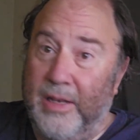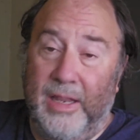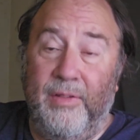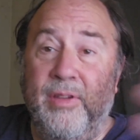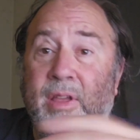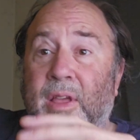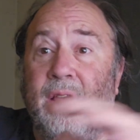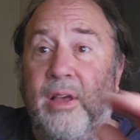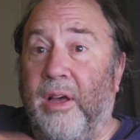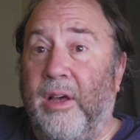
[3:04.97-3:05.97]
Navy
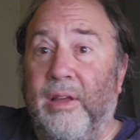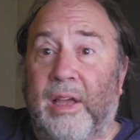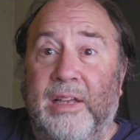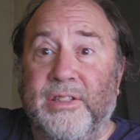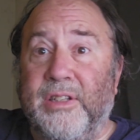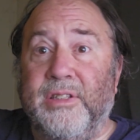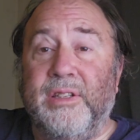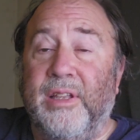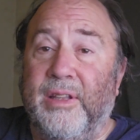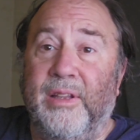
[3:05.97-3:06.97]
assets,
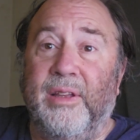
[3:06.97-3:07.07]
and